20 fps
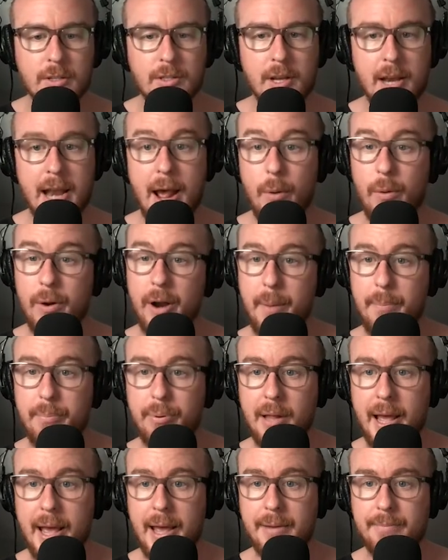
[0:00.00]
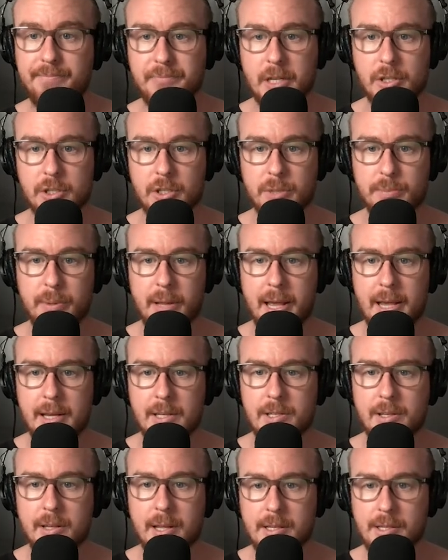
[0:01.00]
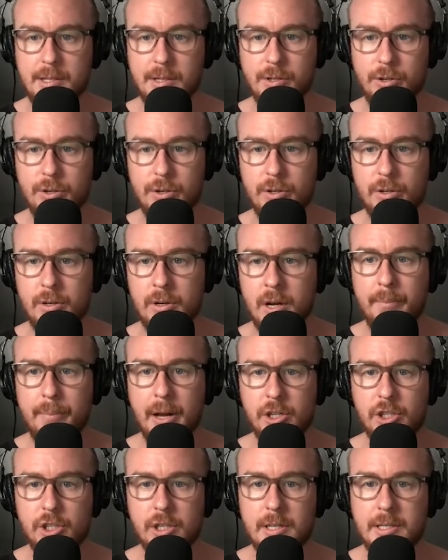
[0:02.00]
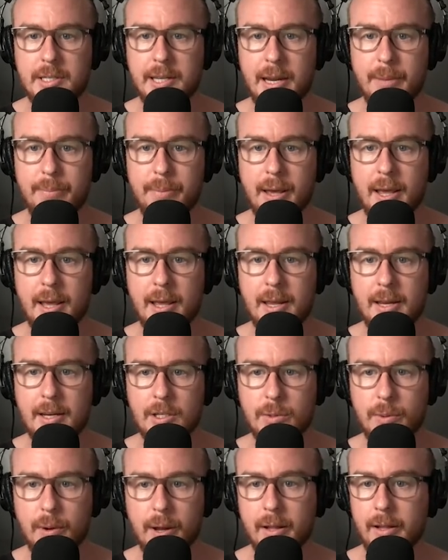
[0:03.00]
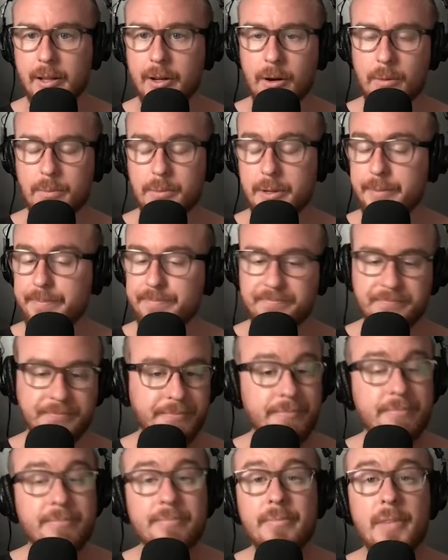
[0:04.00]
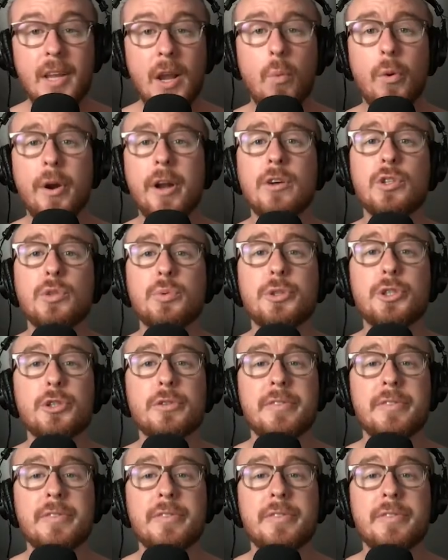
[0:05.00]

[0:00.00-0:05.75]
So now when I play it, it just plays. So there's a dude punching a teddy bear into a helicopter. What else would you